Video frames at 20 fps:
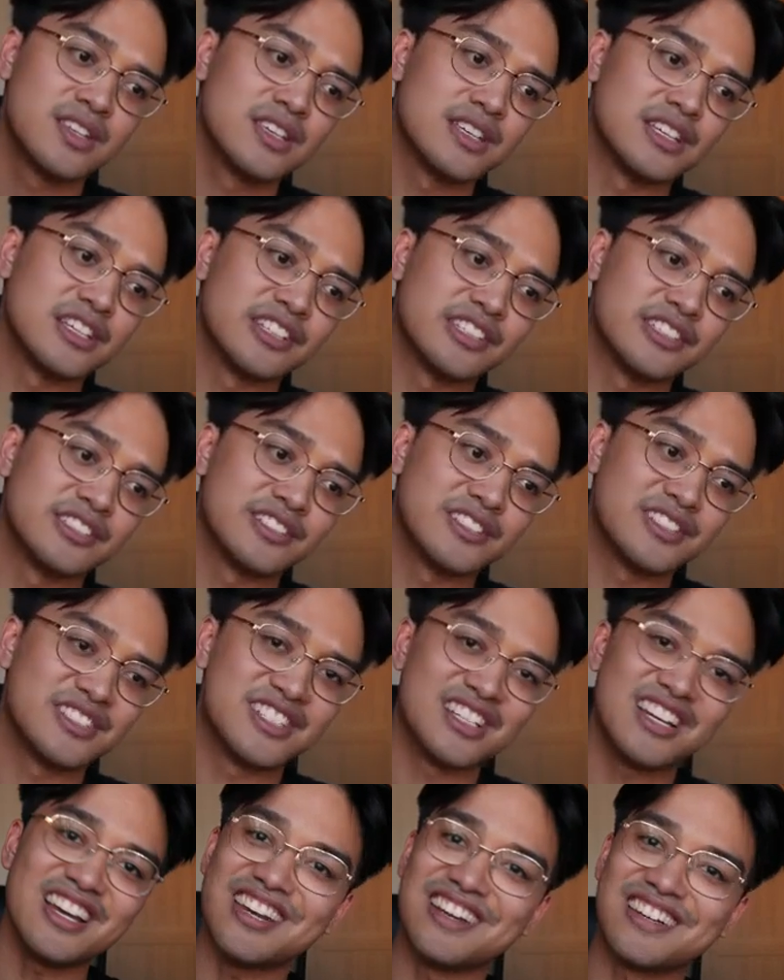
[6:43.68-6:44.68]
And
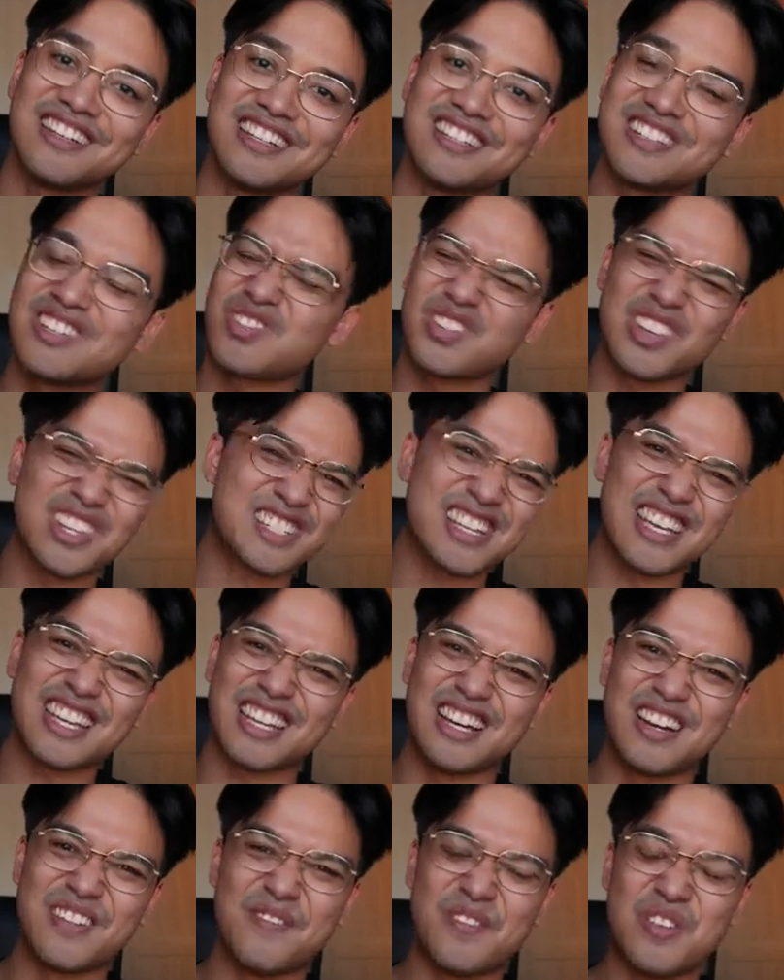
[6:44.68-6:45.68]
yeah, it just feels
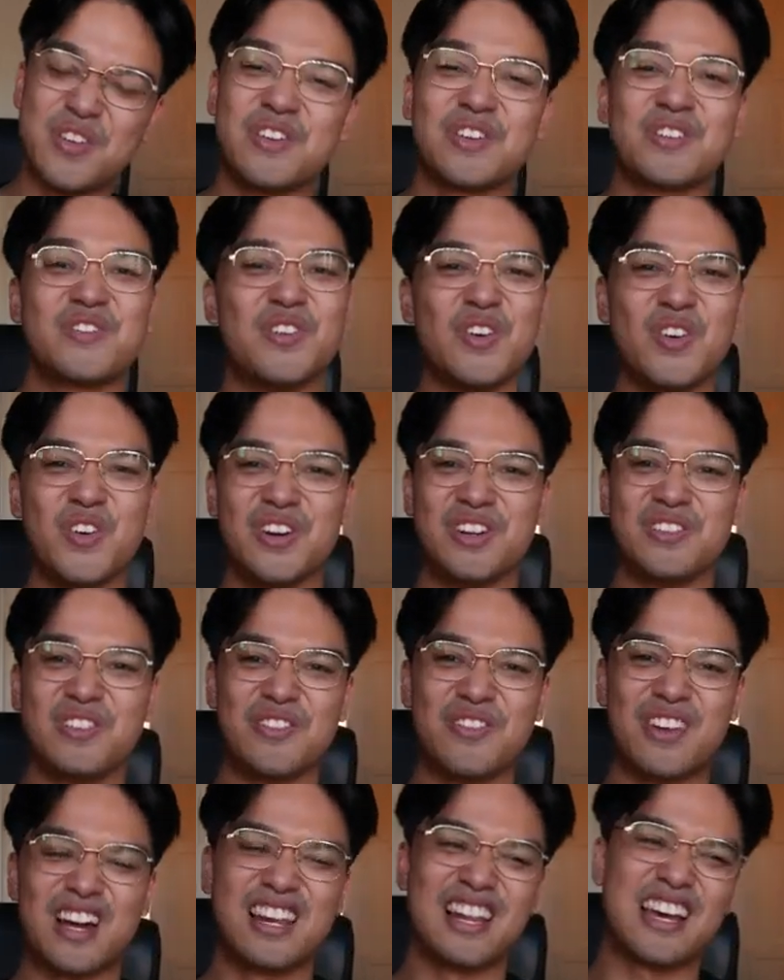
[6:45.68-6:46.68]
like I'm moving forward
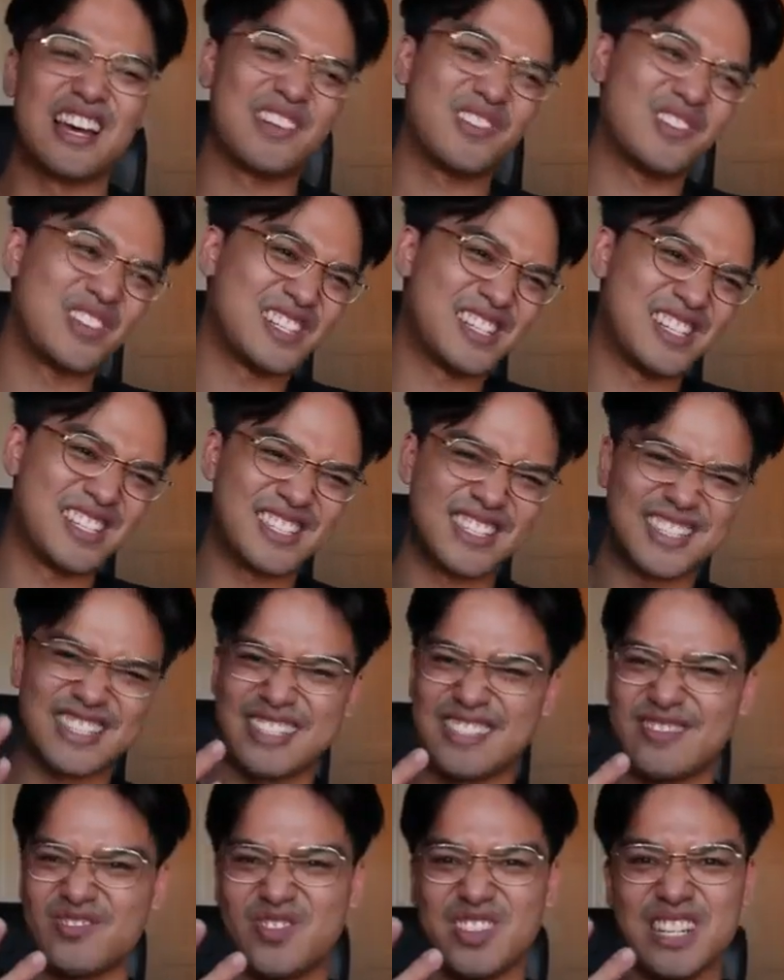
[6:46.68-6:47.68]
with my life, which is
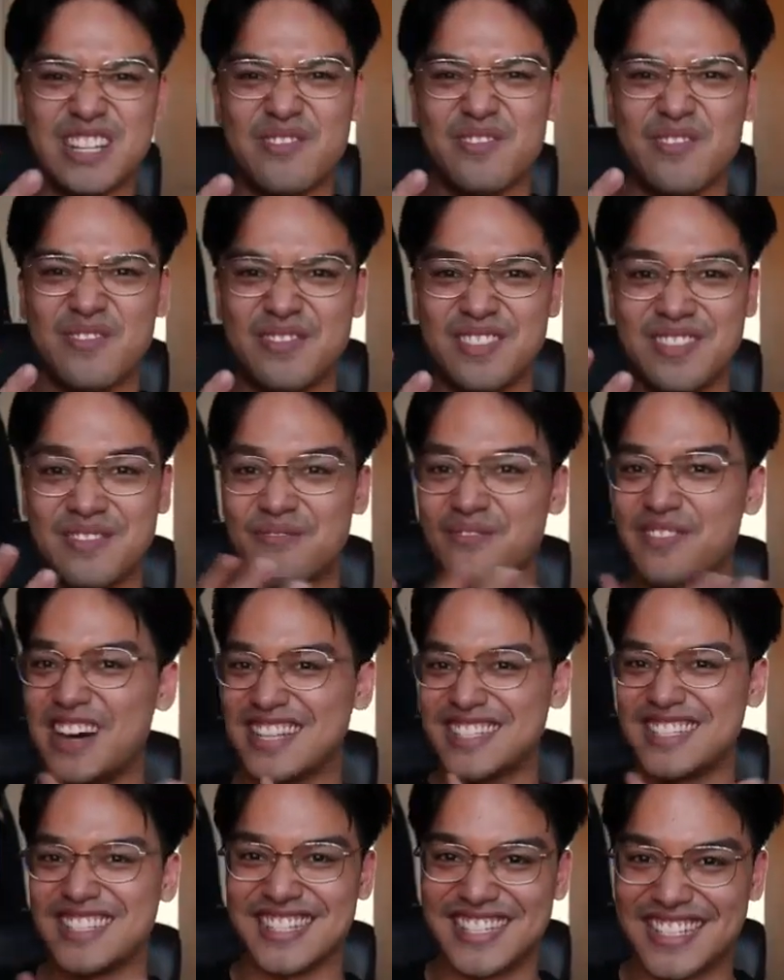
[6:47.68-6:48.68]
pretty
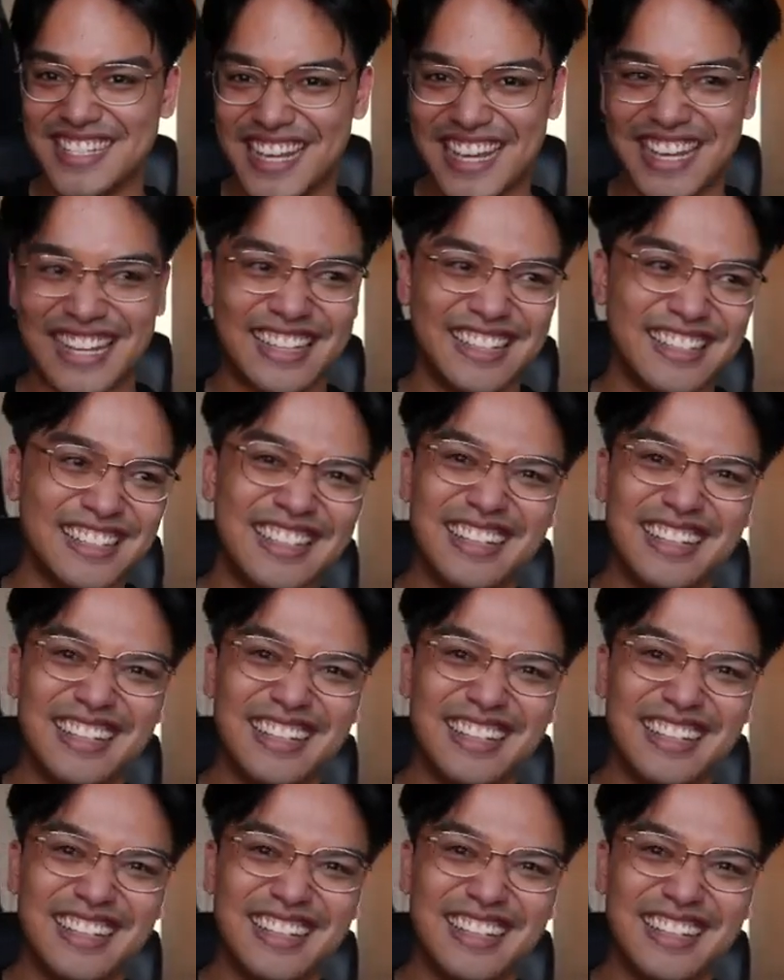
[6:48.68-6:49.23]
mad to say.